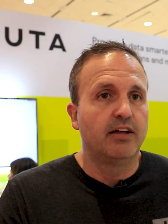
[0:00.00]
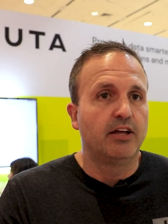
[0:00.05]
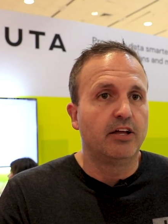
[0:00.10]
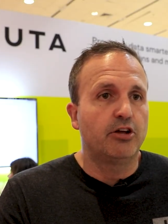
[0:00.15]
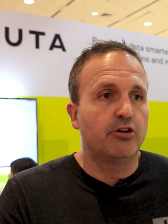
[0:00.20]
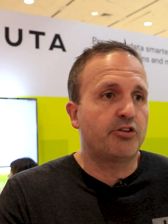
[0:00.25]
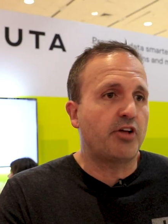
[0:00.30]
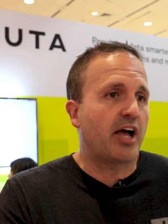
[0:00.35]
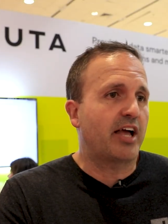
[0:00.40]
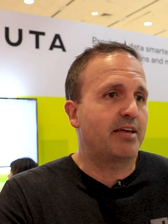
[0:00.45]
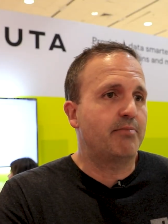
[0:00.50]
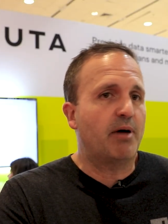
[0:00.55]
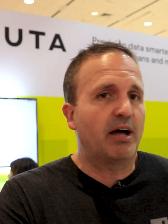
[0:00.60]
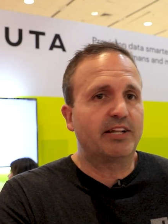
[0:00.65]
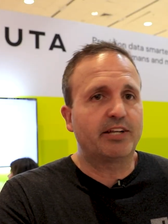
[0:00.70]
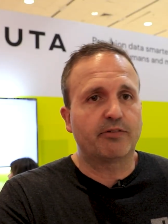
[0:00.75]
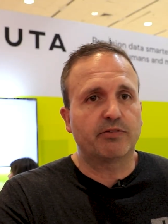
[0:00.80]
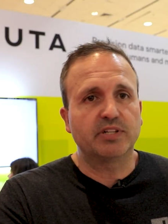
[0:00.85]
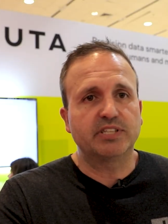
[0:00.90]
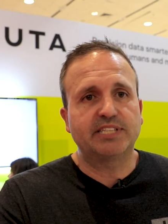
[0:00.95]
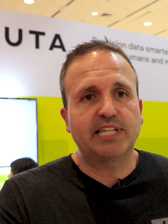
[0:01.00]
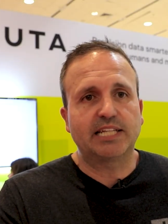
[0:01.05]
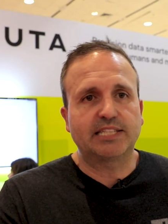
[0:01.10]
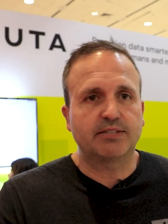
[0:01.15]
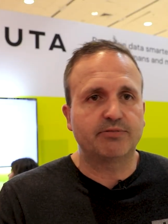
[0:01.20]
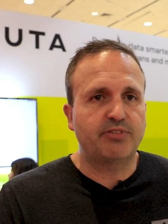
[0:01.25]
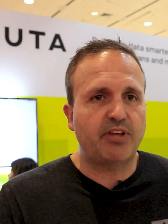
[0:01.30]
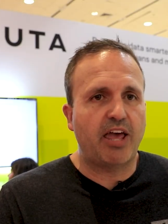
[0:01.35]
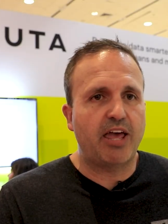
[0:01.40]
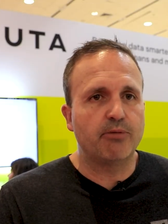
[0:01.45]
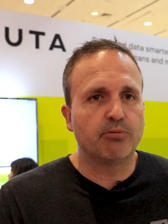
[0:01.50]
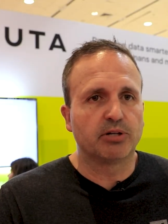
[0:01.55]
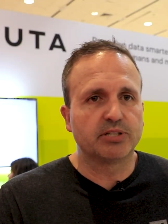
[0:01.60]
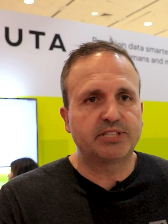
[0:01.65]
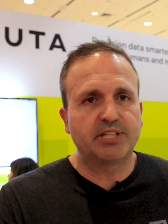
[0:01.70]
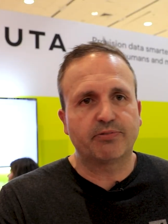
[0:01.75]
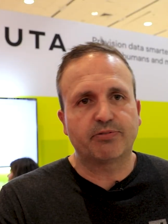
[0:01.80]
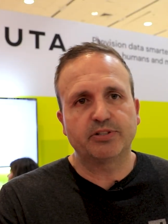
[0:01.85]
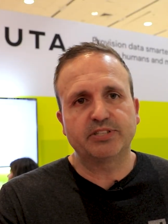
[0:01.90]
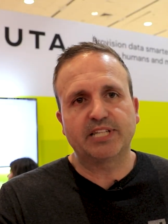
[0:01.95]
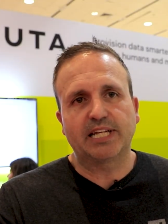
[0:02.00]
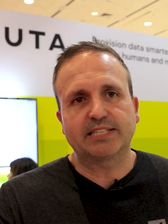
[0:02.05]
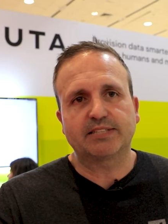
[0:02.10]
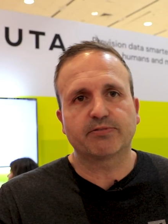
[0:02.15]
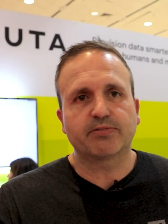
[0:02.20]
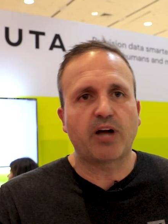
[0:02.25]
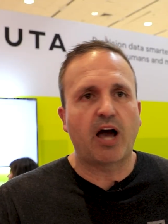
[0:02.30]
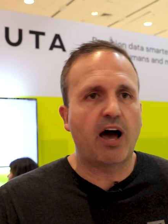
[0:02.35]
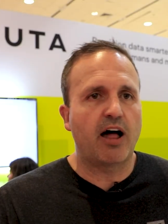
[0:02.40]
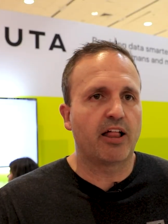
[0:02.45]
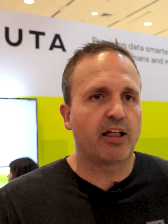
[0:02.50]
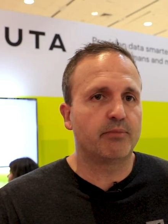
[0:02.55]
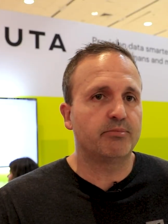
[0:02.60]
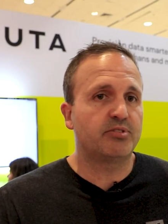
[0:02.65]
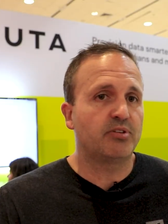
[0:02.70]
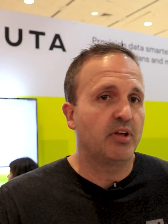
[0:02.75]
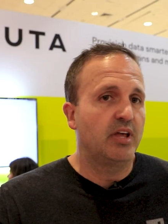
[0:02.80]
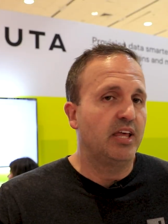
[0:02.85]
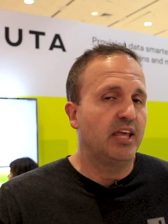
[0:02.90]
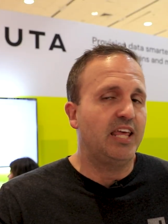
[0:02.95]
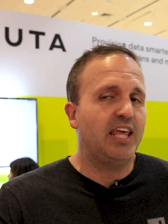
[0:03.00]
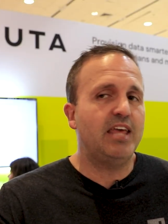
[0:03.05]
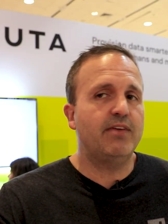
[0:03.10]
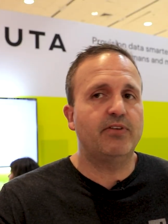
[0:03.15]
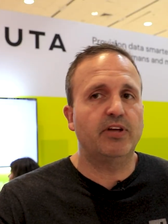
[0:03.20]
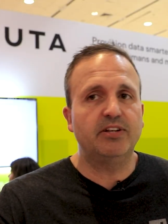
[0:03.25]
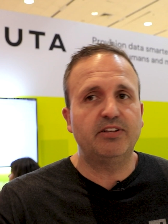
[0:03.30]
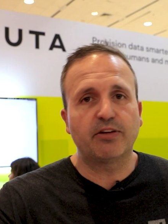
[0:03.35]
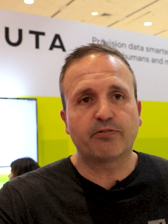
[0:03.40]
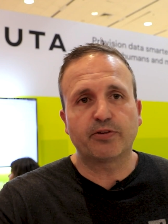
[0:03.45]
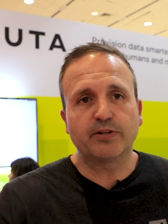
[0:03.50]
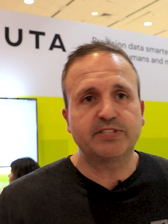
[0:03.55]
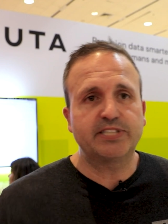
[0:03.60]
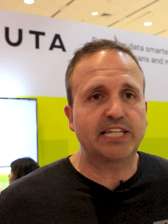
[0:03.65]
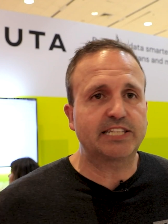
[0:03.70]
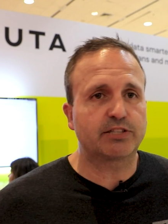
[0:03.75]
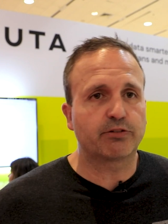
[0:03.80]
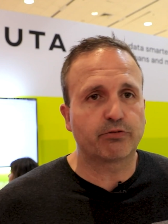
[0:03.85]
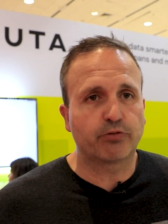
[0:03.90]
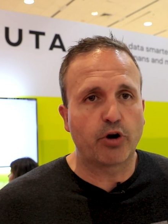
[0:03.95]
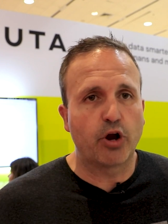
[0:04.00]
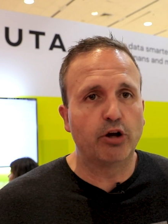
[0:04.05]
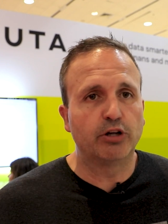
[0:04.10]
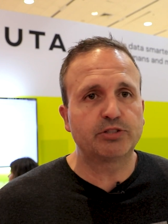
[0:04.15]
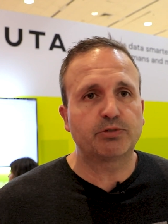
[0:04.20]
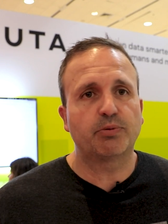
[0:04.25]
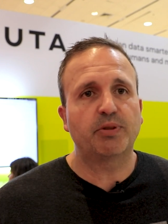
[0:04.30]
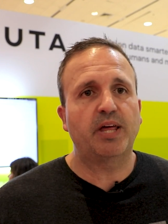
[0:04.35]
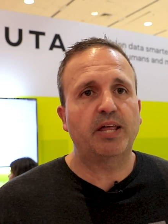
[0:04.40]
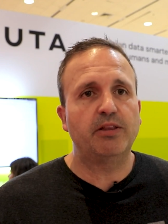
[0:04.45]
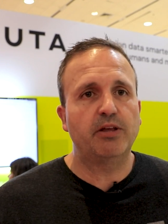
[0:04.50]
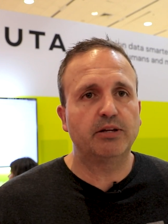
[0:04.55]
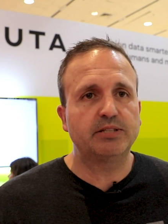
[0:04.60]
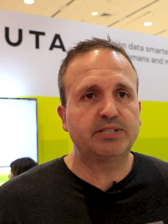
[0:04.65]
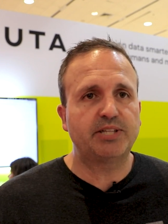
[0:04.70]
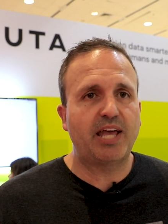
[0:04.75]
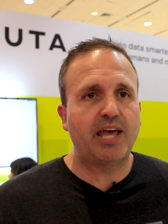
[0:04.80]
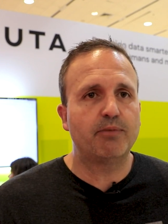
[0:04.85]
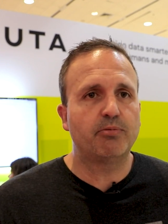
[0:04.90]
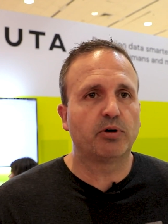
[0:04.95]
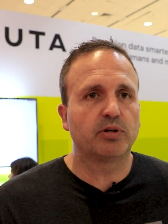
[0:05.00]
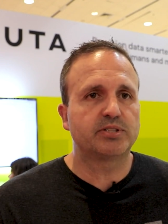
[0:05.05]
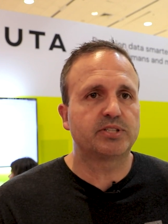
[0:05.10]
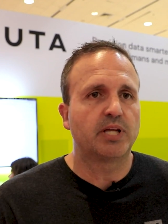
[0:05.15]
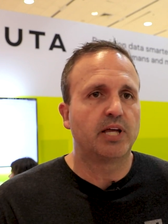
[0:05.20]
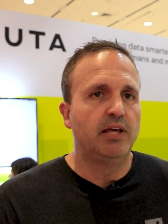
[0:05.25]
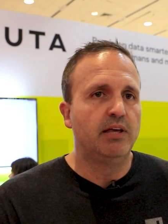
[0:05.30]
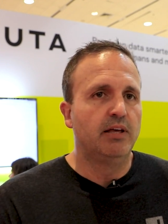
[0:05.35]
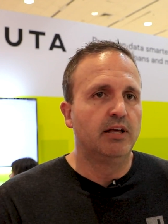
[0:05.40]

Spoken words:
you're talking about different sets of tables, different sets of columns, even different sets of rows within those tables.